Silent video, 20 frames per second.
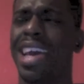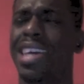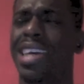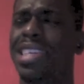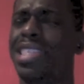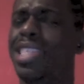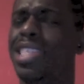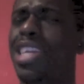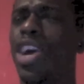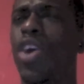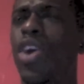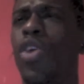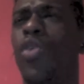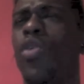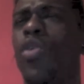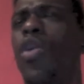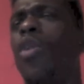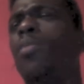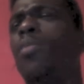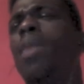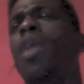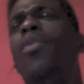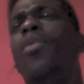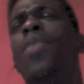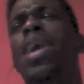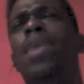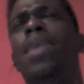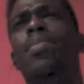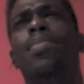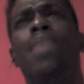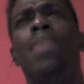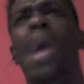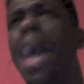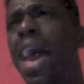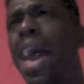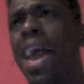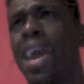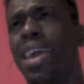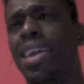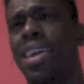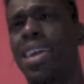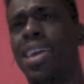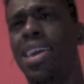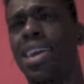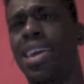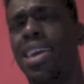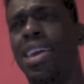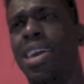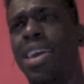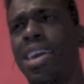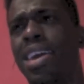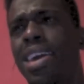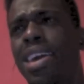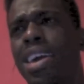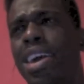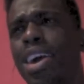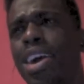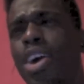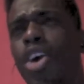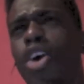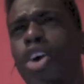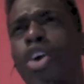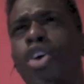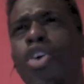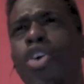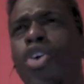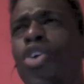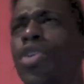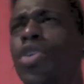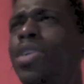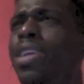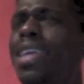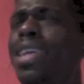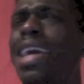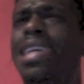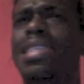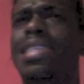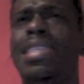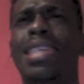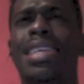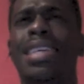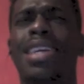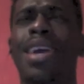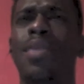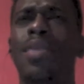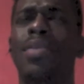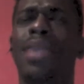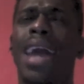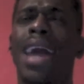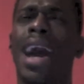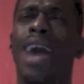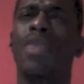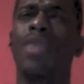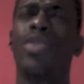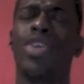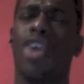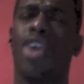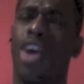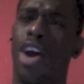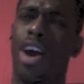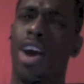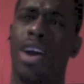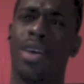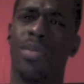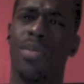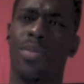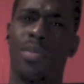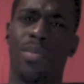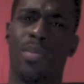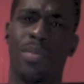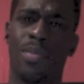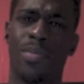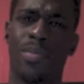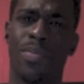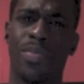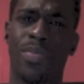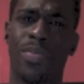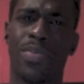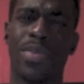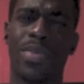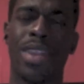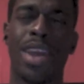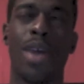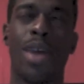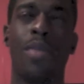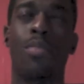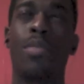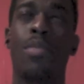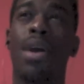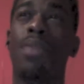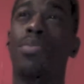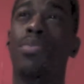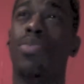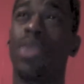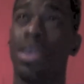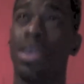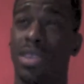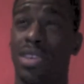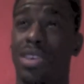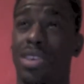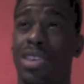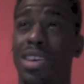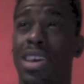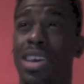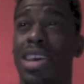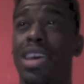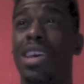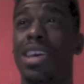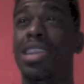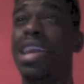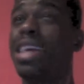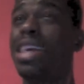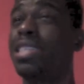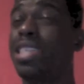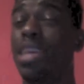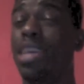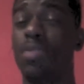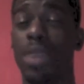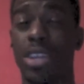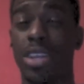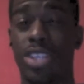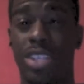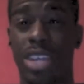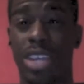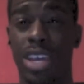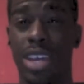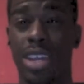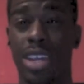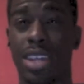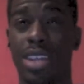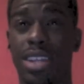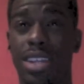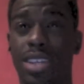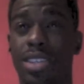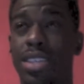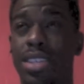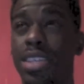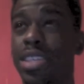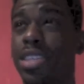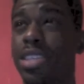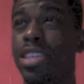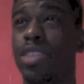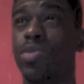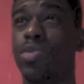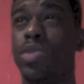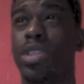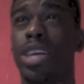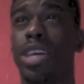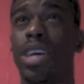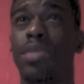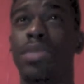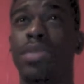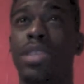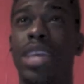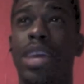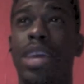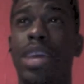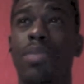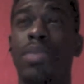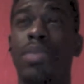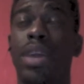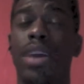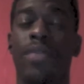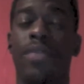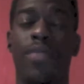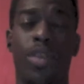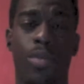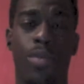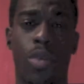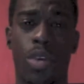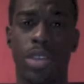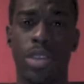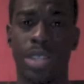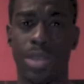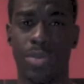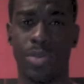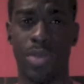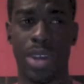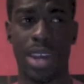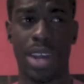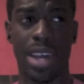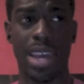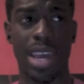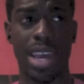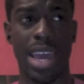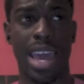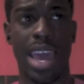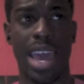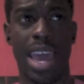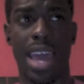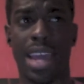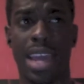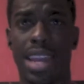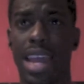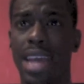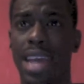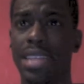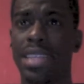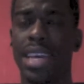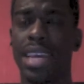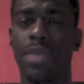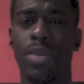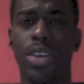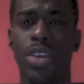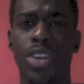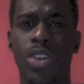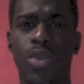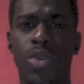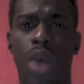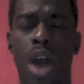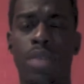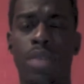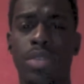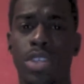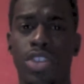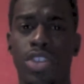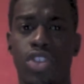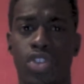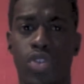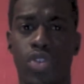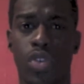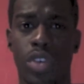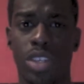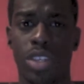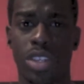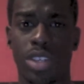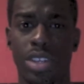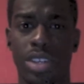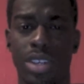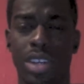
so on my way back, who did I see coming out the car? My brother. Last time I checked, this nigga was upstate playing football somewhere. And last time he knew, I was in Georgia.